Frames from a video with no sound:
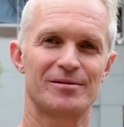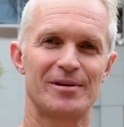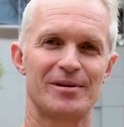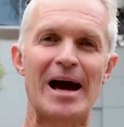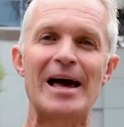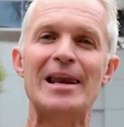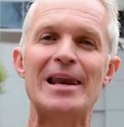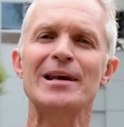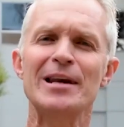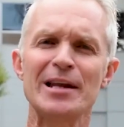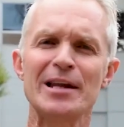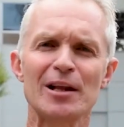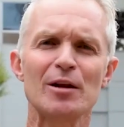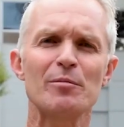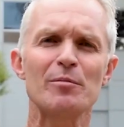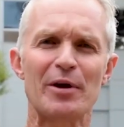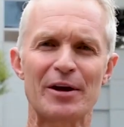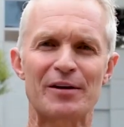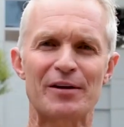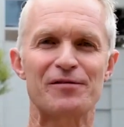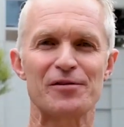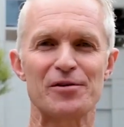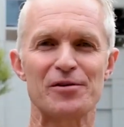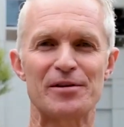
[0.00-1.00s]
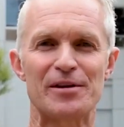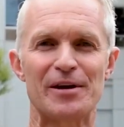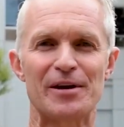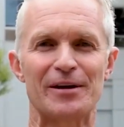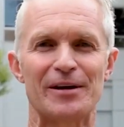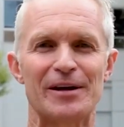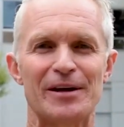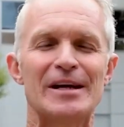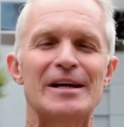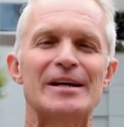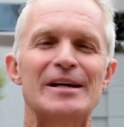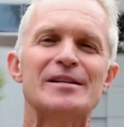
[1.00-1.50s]
a little bit further,
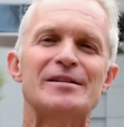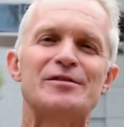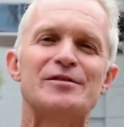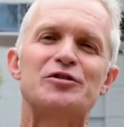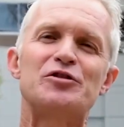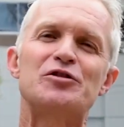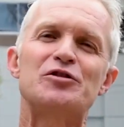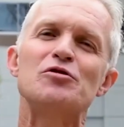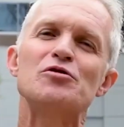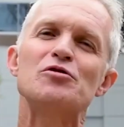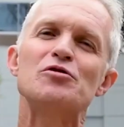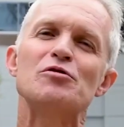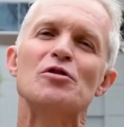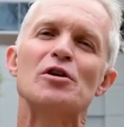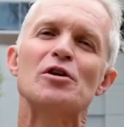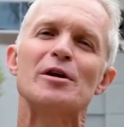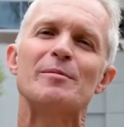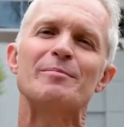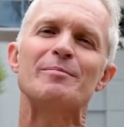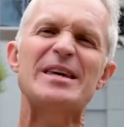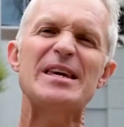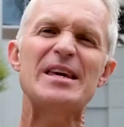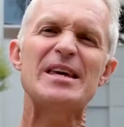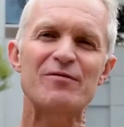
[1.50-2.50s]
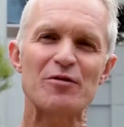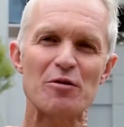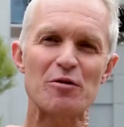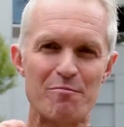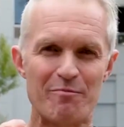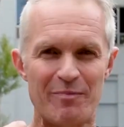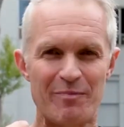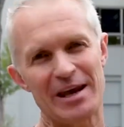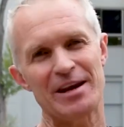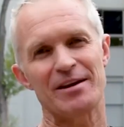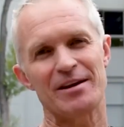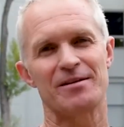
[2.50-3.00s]
to be even
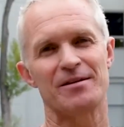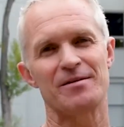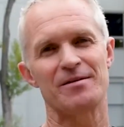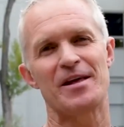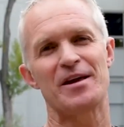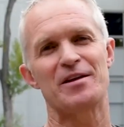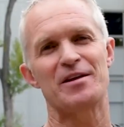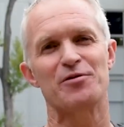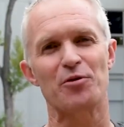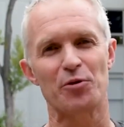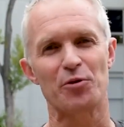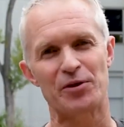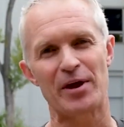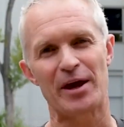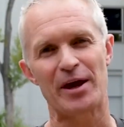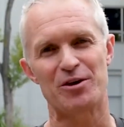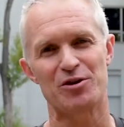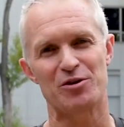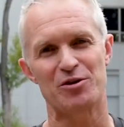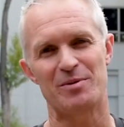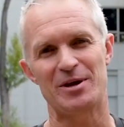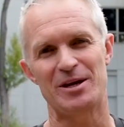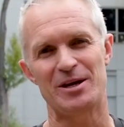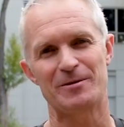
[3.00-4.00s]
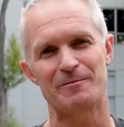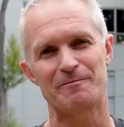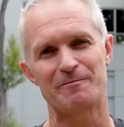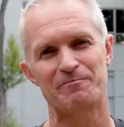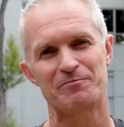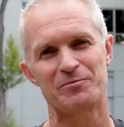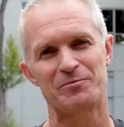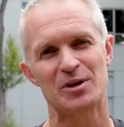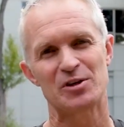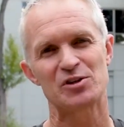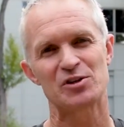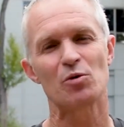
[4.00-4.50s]
better than they thought they could be.
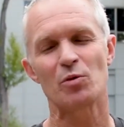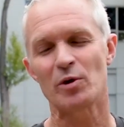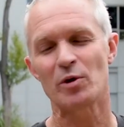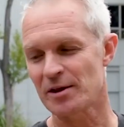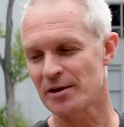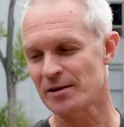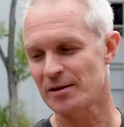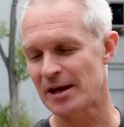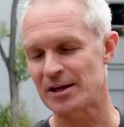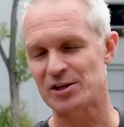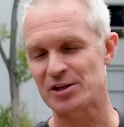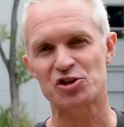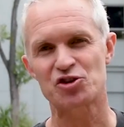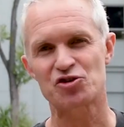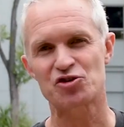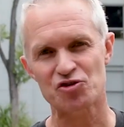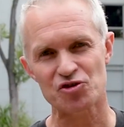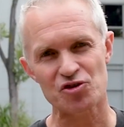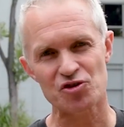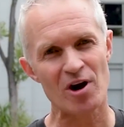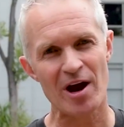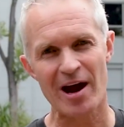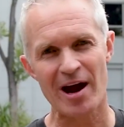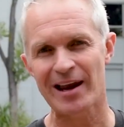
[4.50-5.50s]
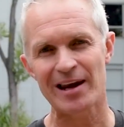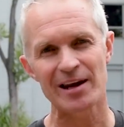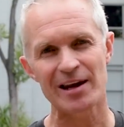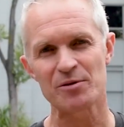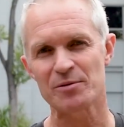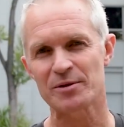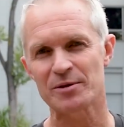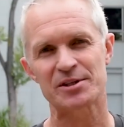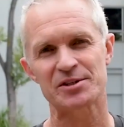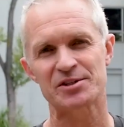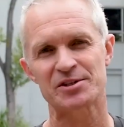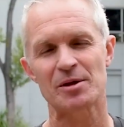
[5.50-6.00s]
So whether they're struggling
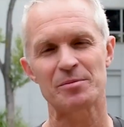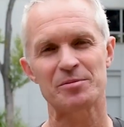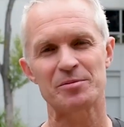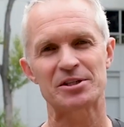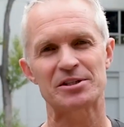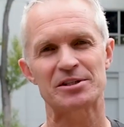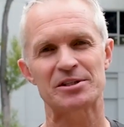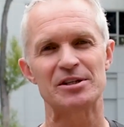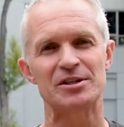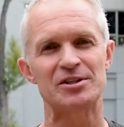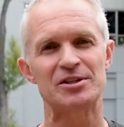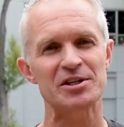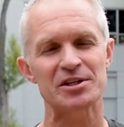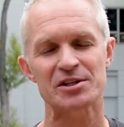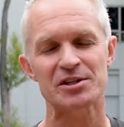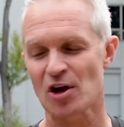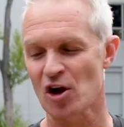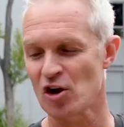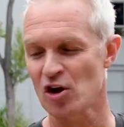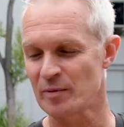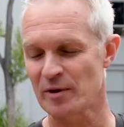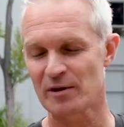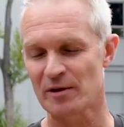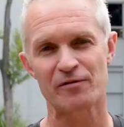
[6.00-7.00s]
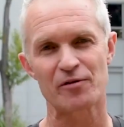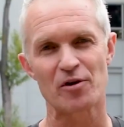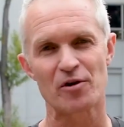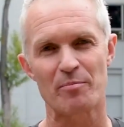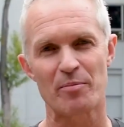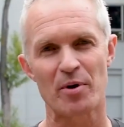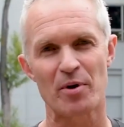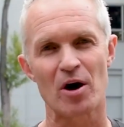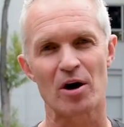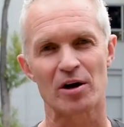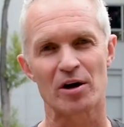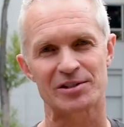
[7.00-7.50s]
with the subject and just hoping for a
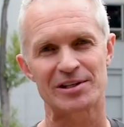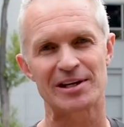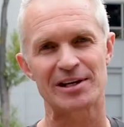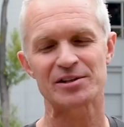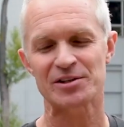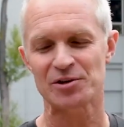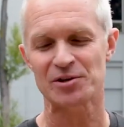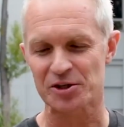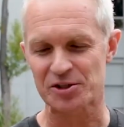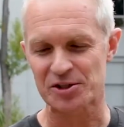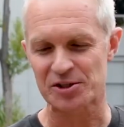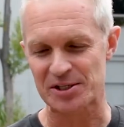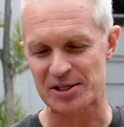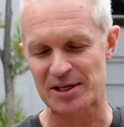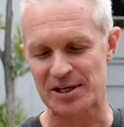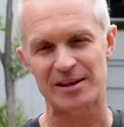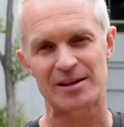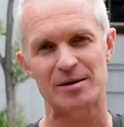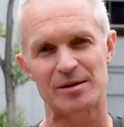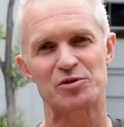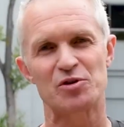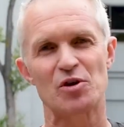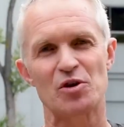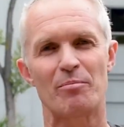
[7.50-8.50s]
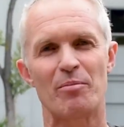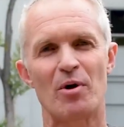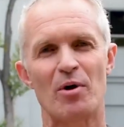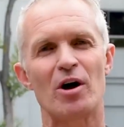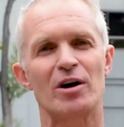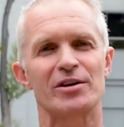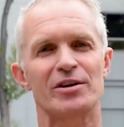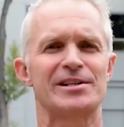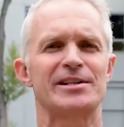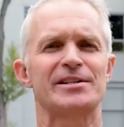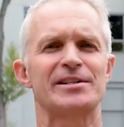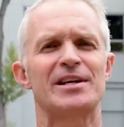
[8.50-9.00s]
pass, let's not just get them to a
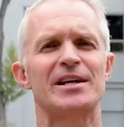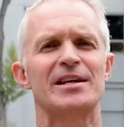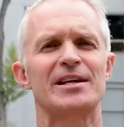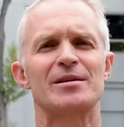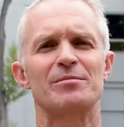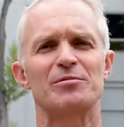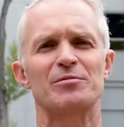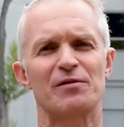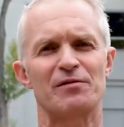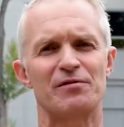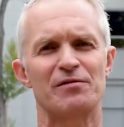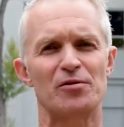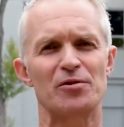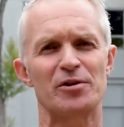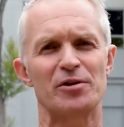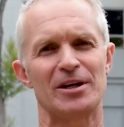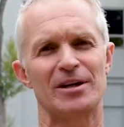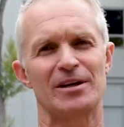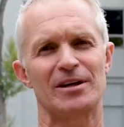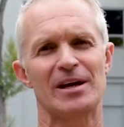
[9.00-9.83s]
pass, let's get them to 40.